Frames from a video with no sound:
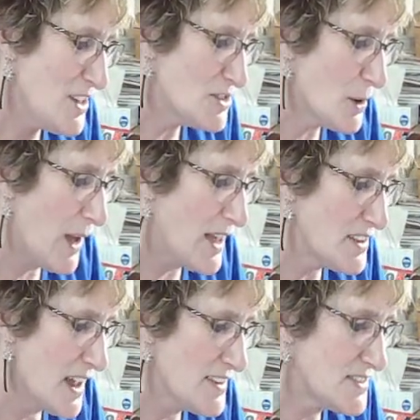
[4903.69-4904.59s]
So as
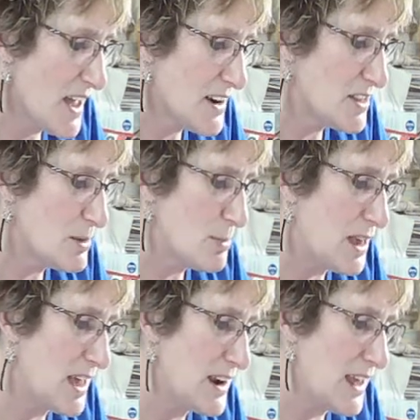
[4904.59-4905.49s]
I said in the
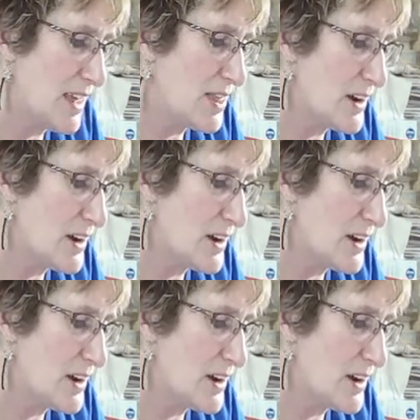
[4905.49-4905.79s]
beginning,